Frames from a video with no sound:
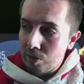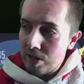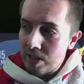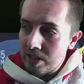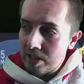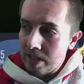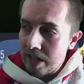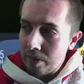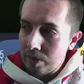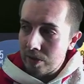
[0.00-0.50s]
in
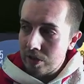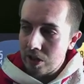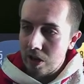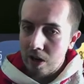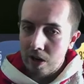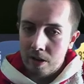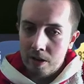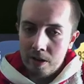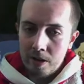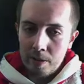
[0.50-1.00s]
there, which
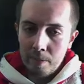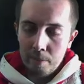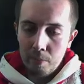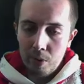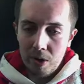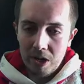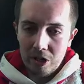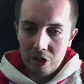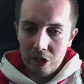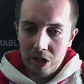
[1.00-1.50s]
are
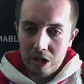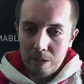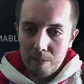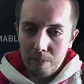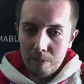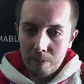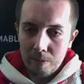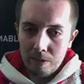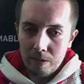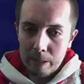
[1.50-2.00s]
pretty cheap.
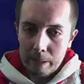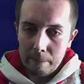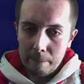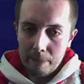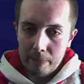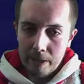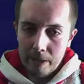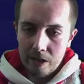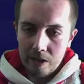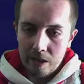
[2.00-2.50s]

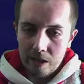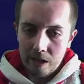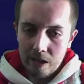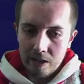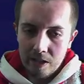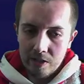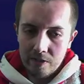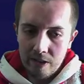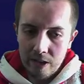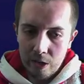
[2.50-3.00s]
You know, the likes
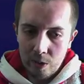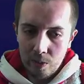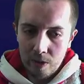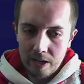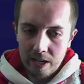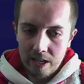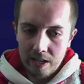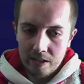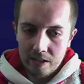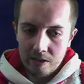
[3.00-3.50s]
of
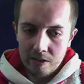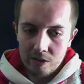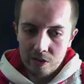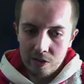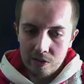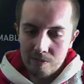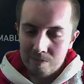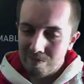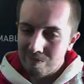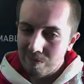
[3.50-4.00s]
Higuain,
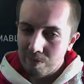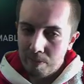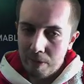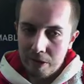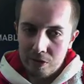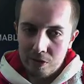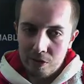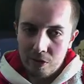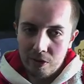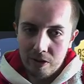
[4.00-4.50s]
about
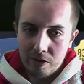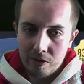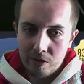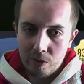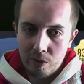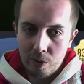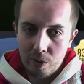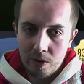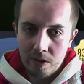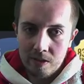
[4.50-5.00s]
2,000
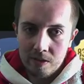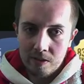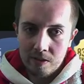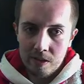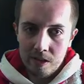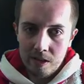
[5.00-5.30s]
coins.